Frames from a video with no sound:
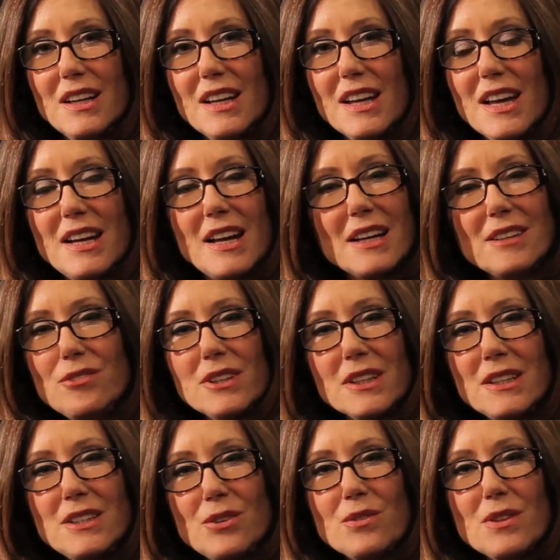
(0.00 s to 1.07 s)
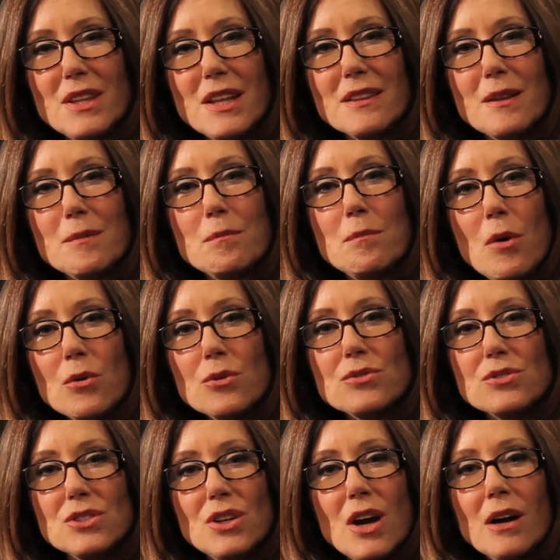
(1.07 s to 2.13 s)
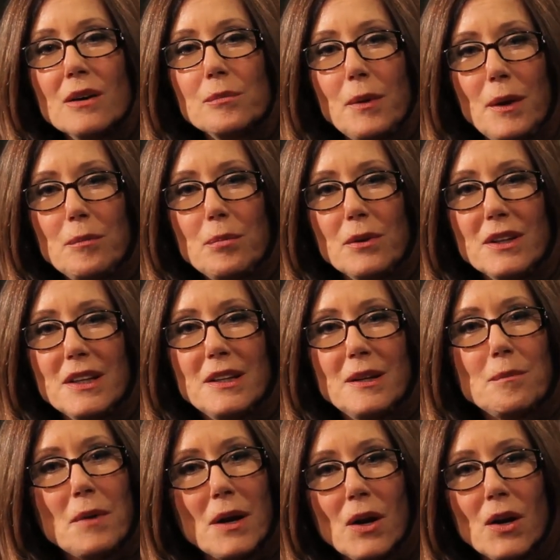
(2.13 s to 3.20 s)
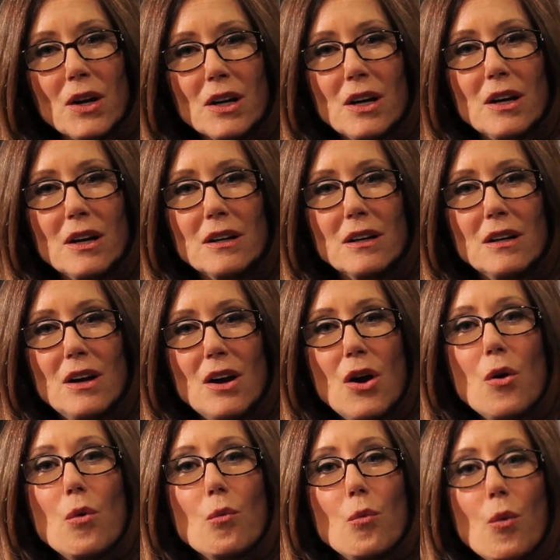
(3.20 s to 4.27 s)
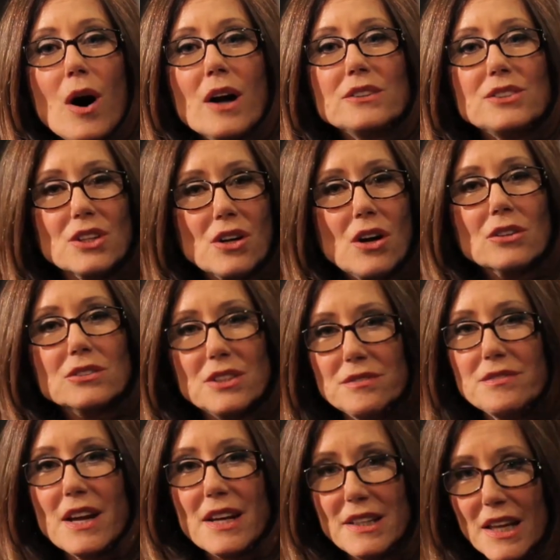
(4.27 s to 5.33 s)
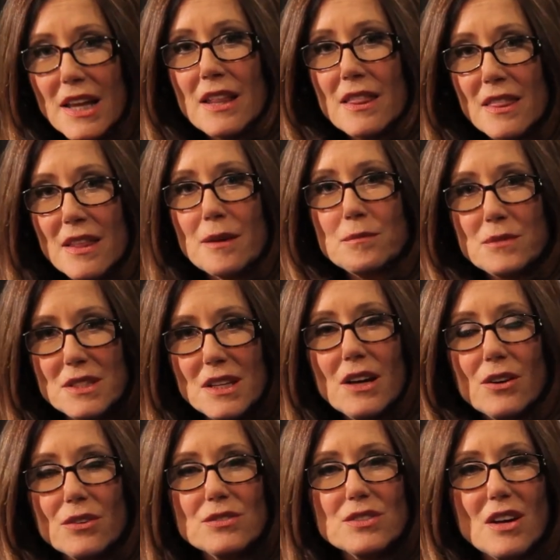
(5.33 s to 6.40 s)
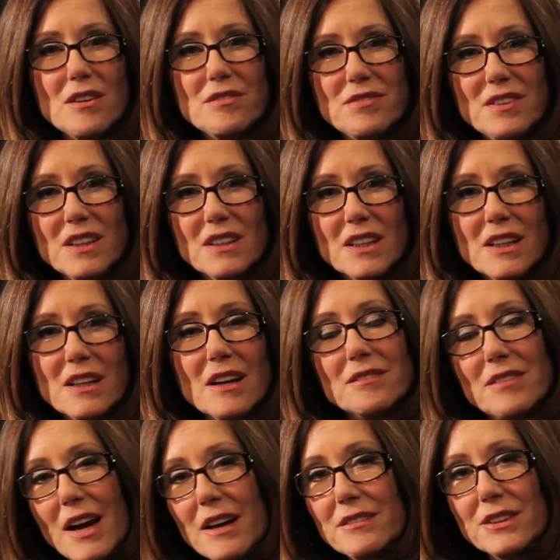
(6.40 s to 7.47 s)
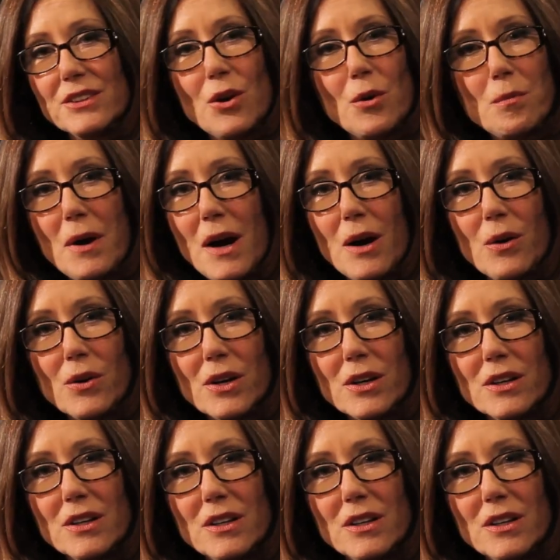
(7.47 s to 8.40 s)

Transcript: And I really don't think that most young people in America want to cultivate in themselves a feeling of having no power.